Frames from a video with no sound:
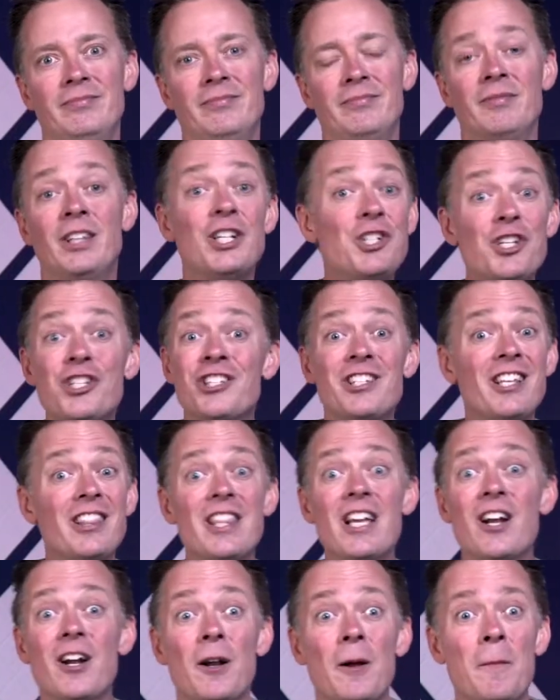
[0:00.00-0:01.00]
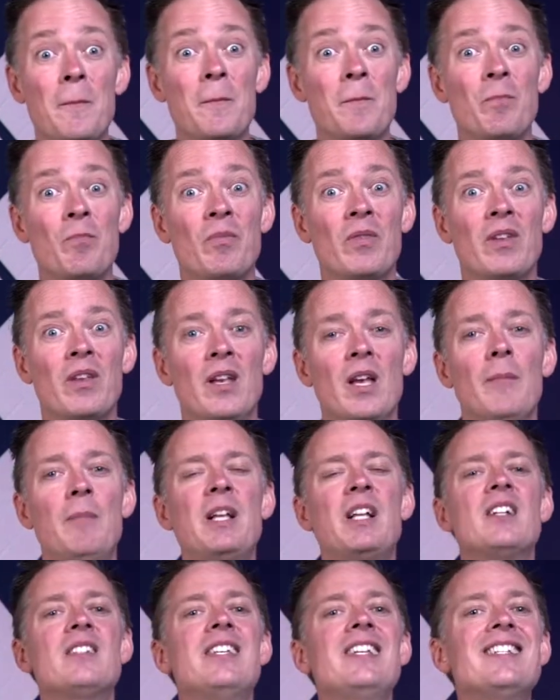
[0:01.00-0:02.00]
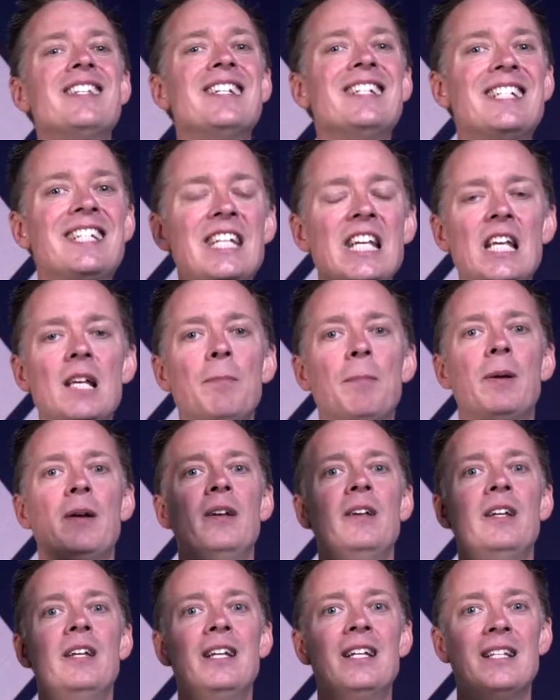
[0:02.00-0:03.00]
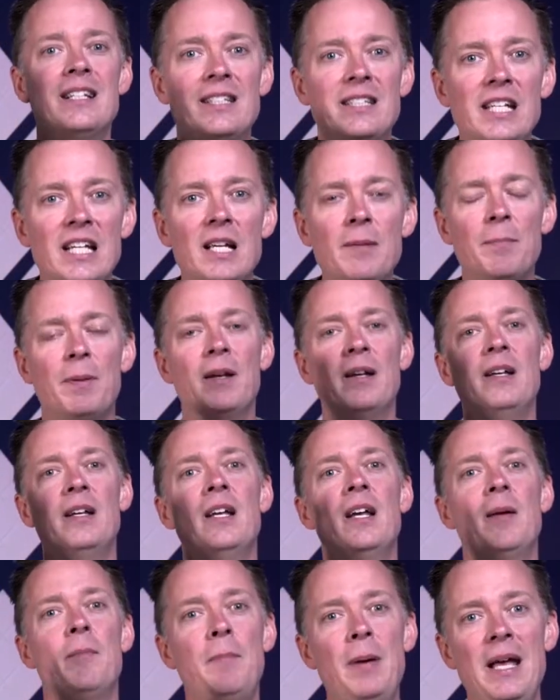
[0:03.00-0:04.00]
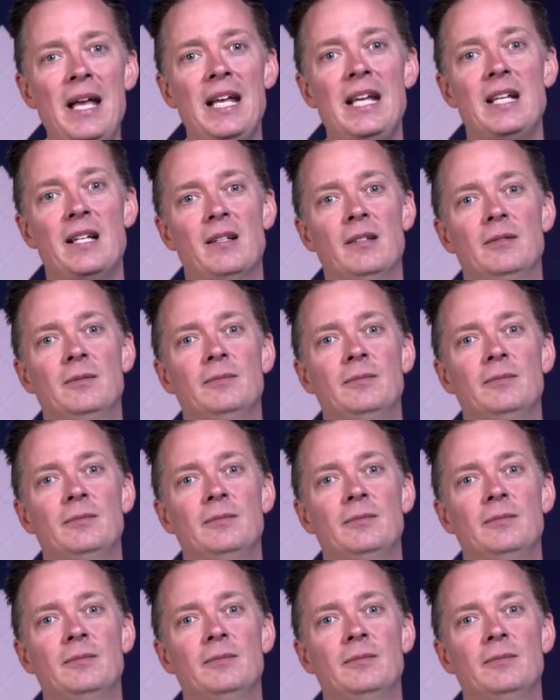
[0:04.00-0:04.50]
They just sit there because he's in deep, deep pain.